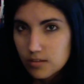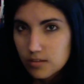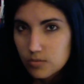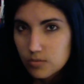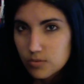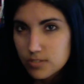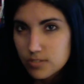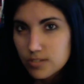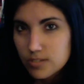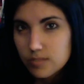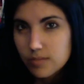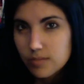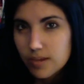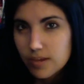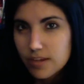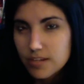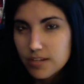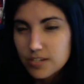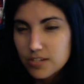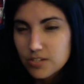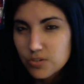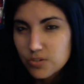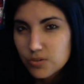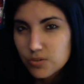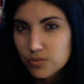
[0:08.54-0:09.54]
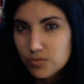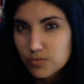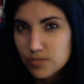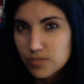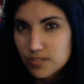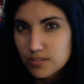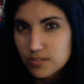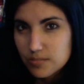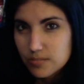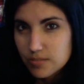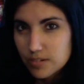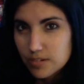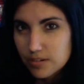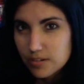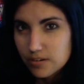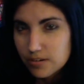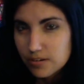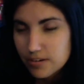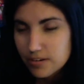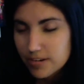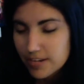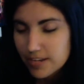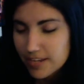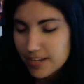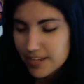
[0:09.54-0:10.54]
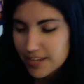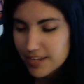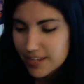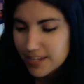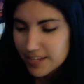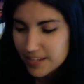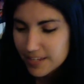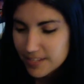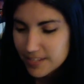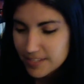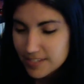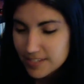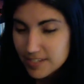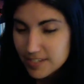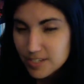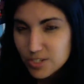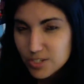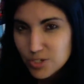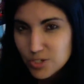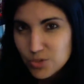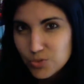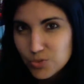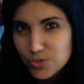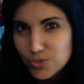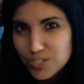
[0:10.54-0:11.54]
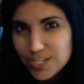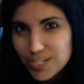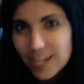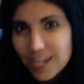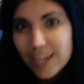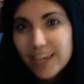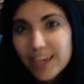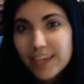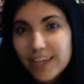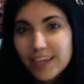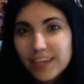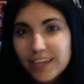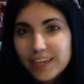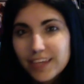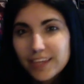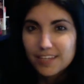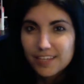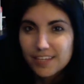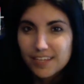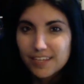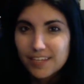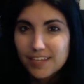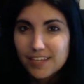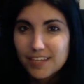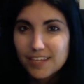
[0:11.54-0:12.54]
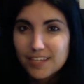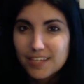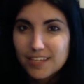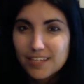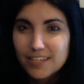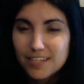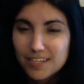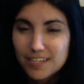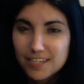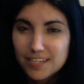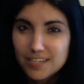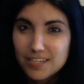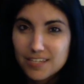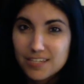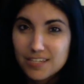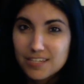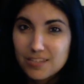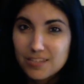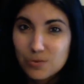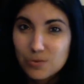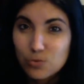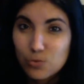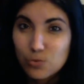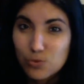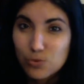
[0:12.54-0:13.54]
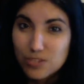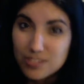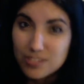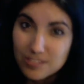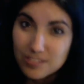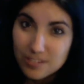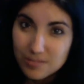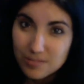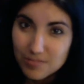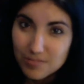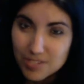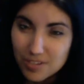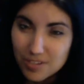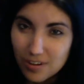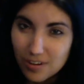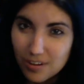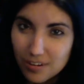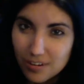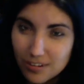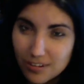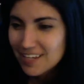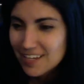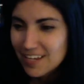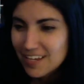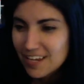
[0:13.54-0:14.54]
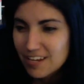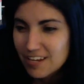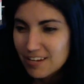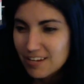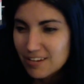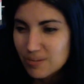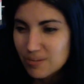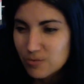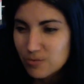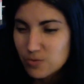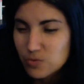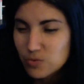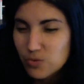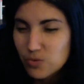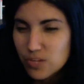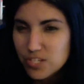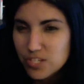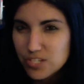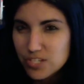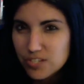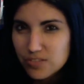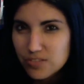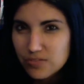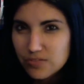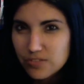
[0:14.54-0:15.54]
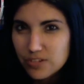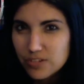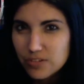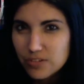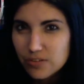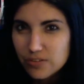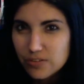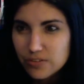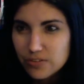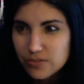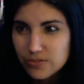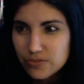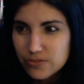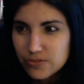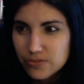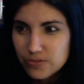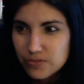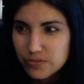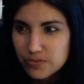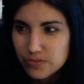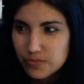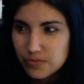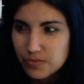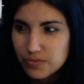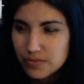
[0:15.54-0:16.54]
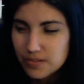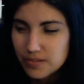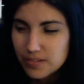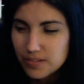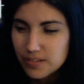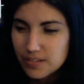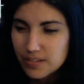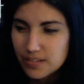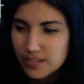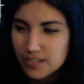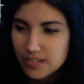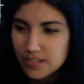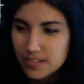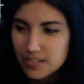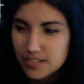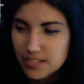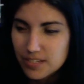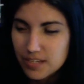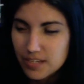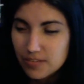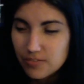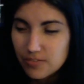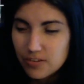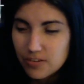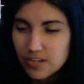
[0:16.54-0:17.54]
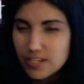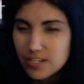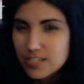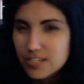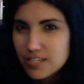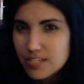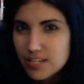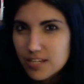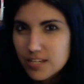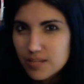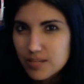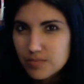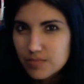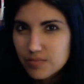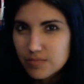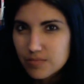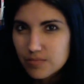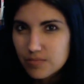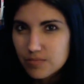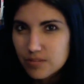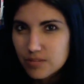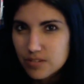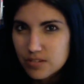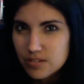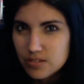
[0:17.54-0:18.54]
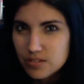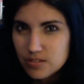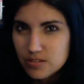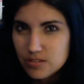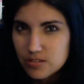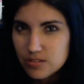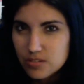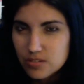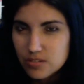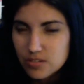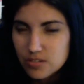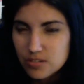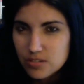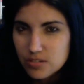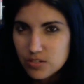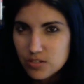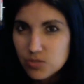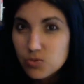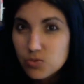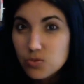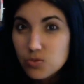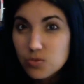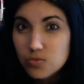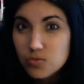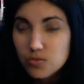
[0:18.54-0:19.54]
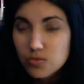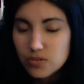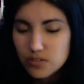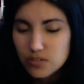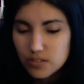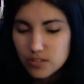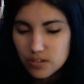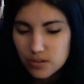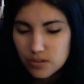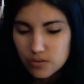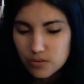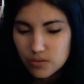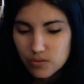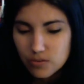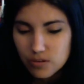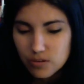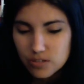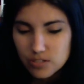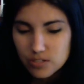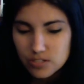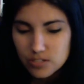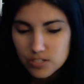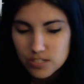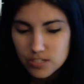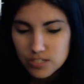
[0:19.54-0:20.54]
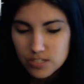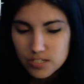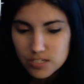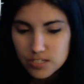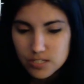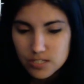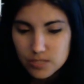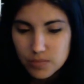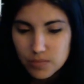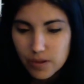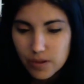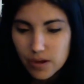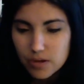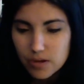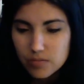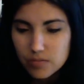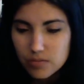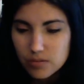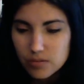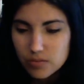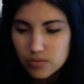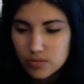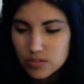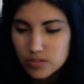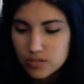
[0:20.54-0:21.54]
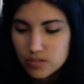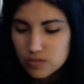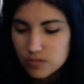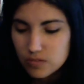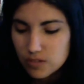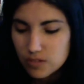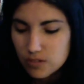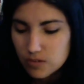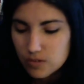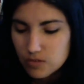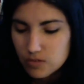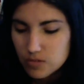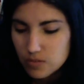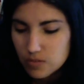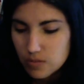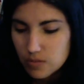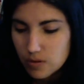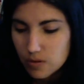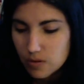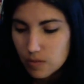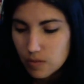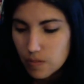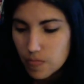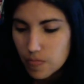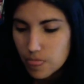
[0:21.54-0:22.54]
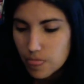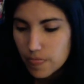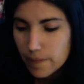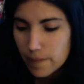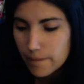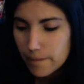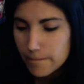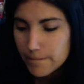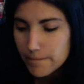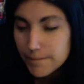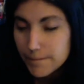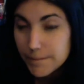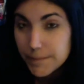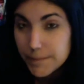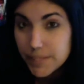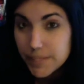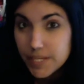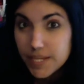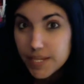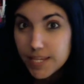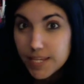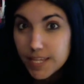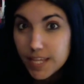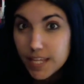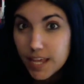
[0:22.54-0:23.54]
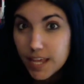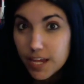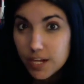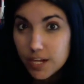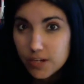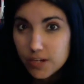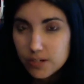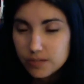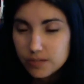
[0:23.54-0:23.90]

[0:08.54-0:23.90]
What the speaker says: What's up guys, Joey Wisdom here, and today it is Wisdom Talk. I was watching a video on YouTube, and I forgot his name, but he's a YouTuber that I watch, and he inspired me with his videos about being a liar.